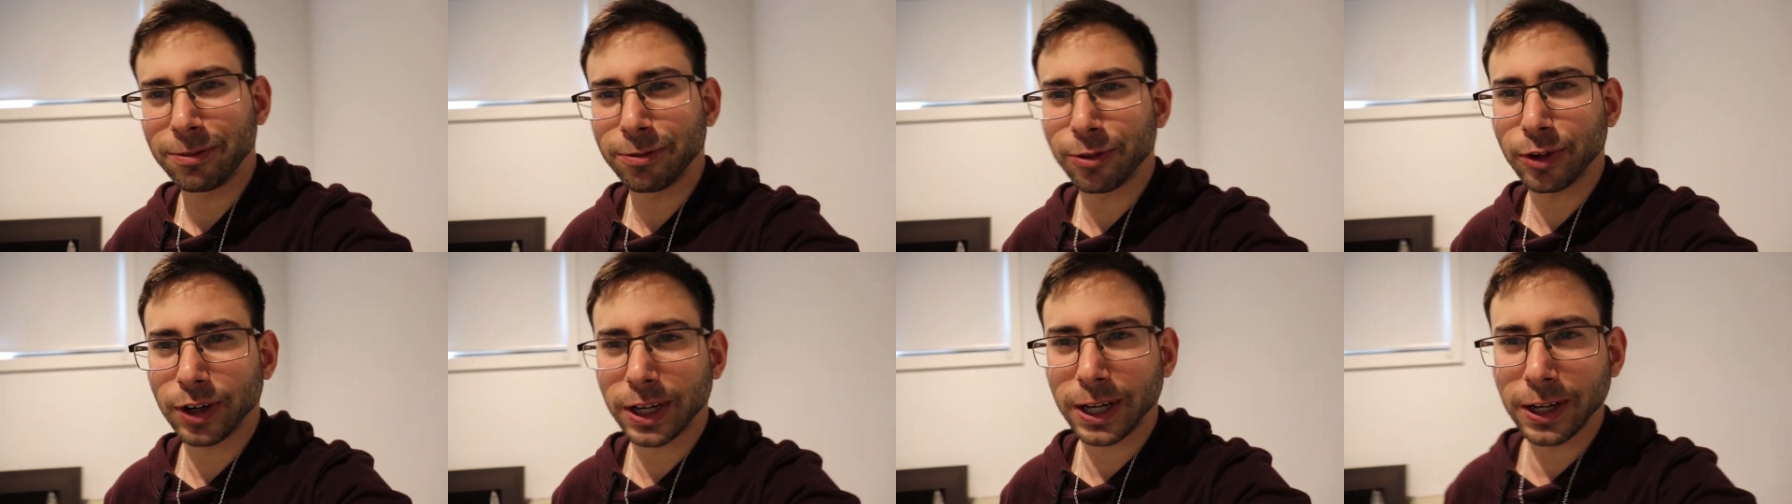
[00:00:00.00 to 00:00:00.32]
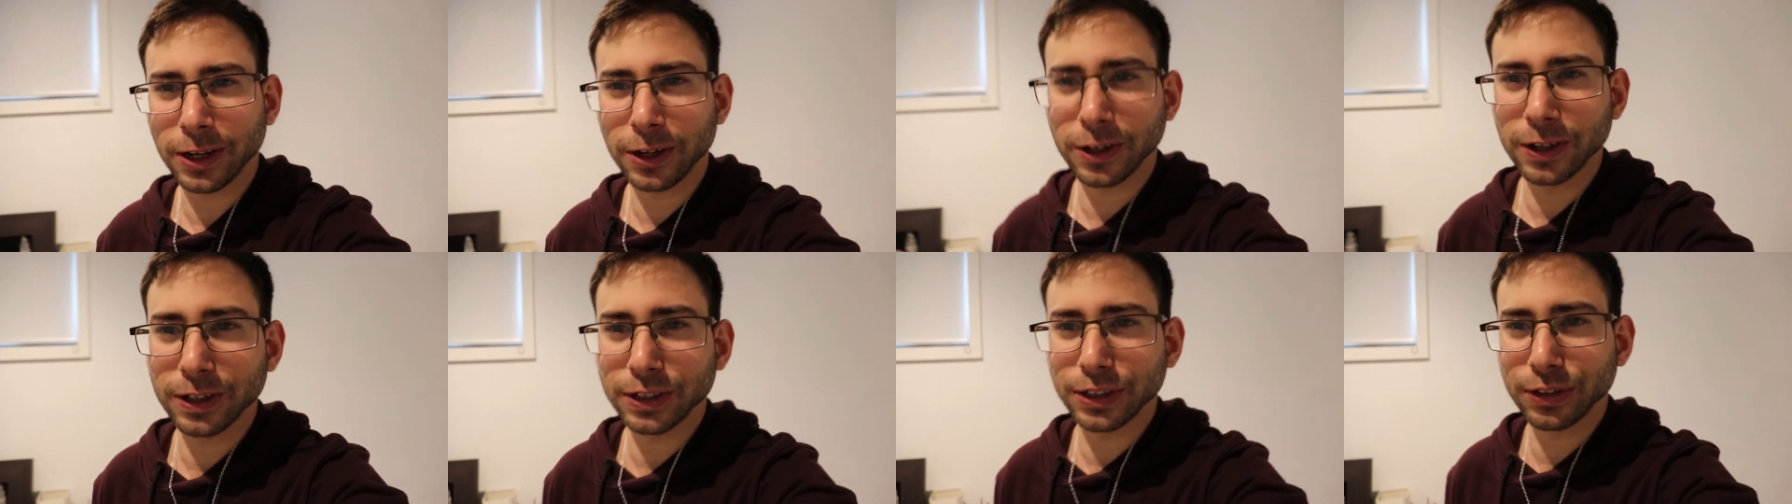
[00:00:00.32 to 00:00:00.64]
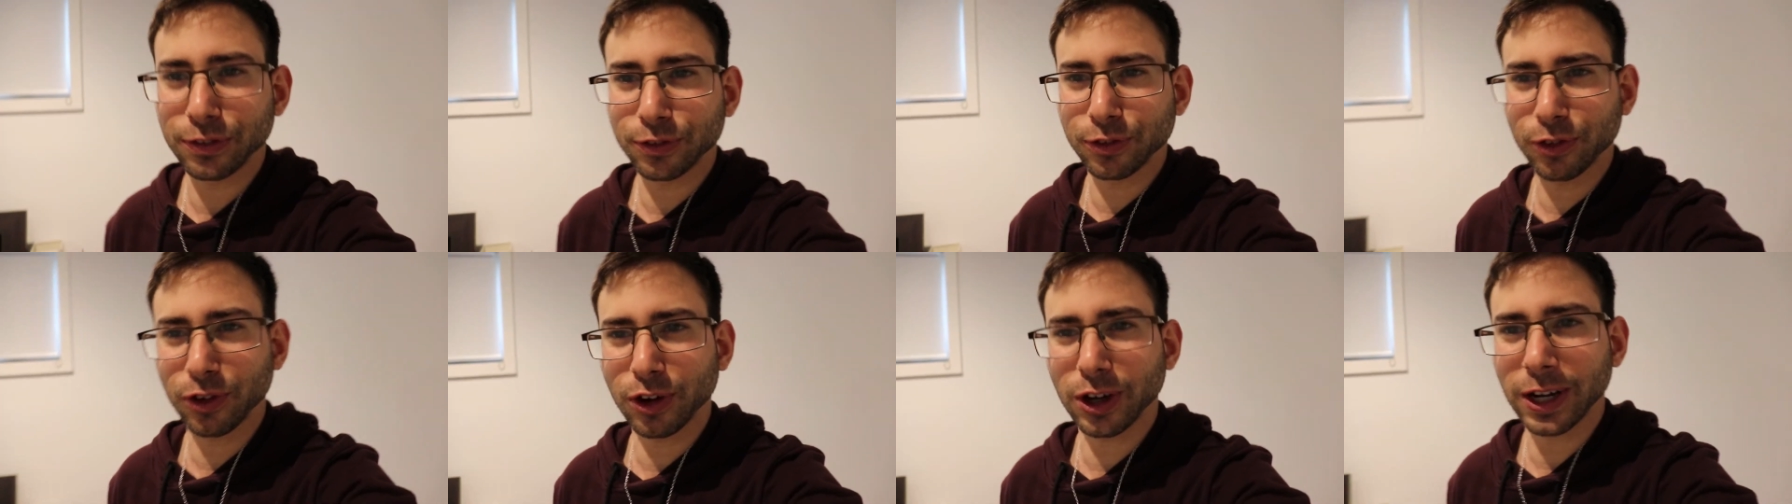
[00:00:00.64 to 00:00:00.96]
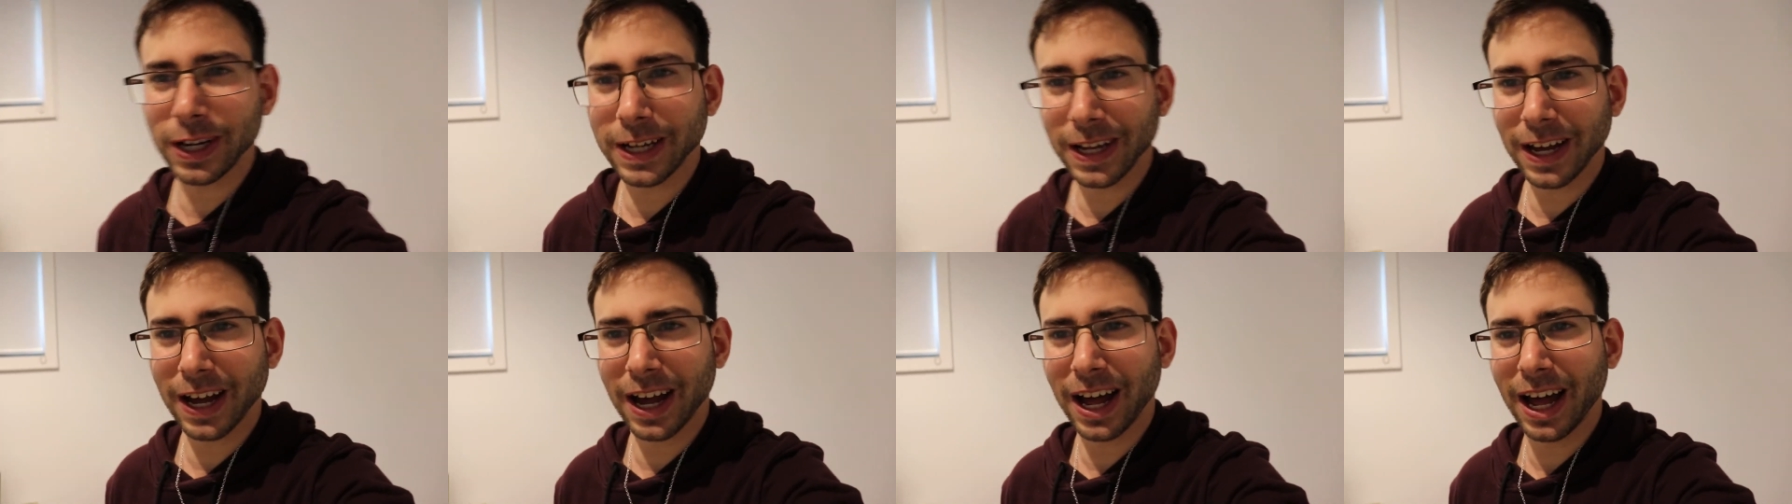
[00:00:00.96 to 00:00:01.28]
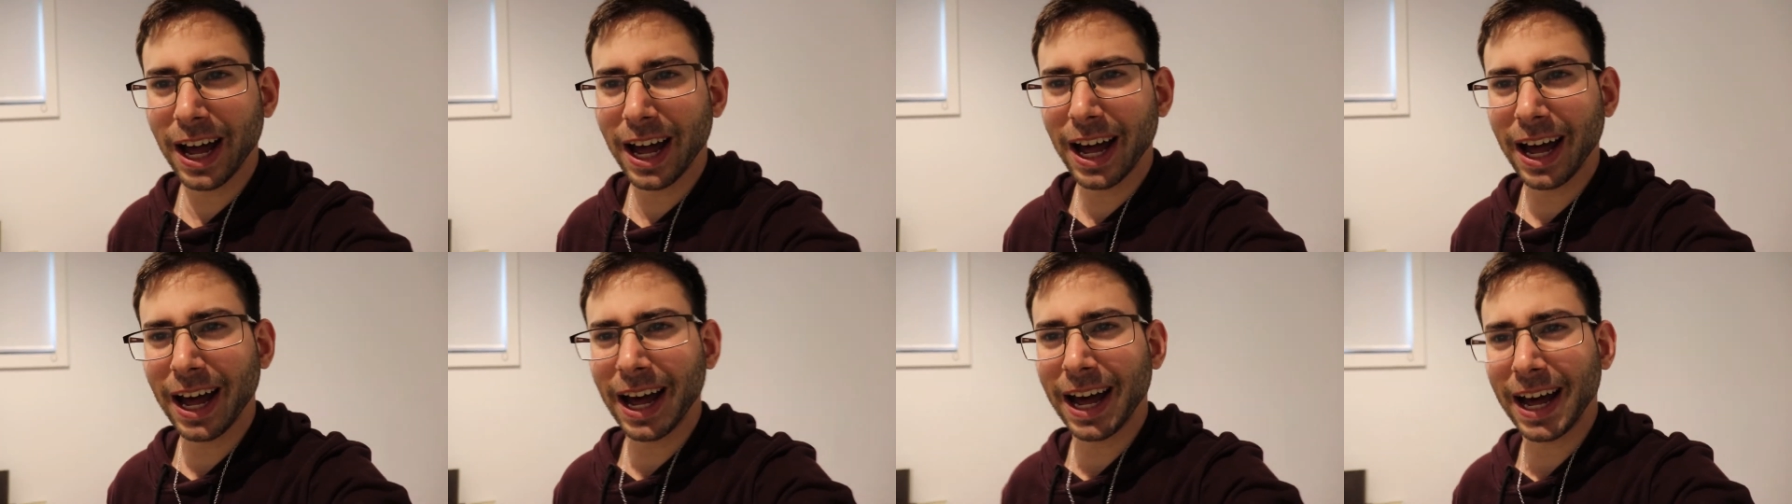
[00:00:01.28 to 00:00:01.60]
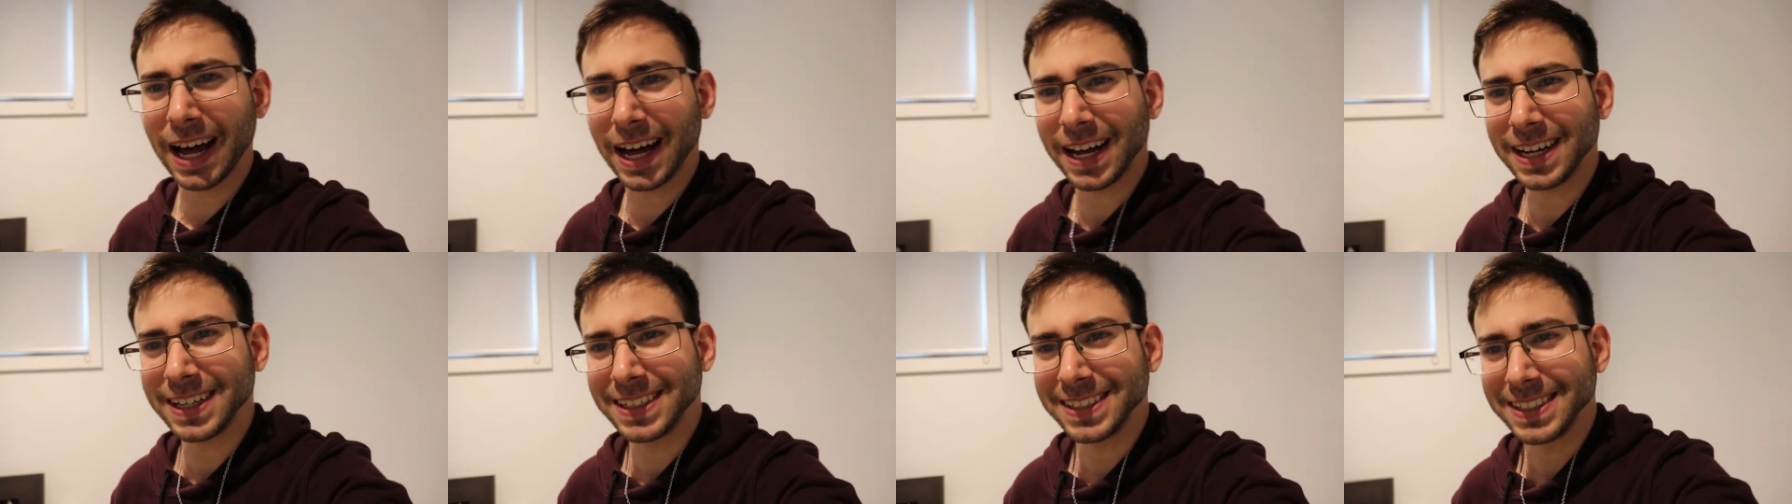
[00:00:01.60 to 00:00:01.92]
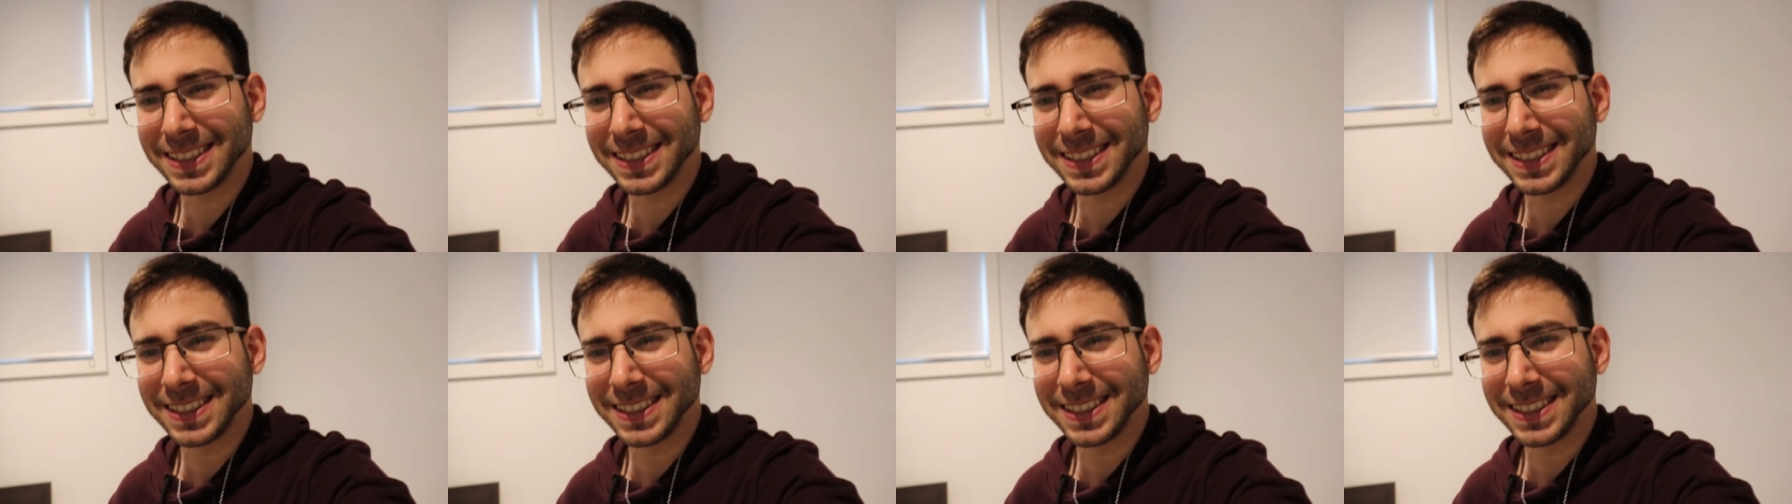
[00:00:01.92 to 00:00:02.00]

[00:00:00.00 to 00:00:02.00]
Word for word: freaking hurts. Frick. Ah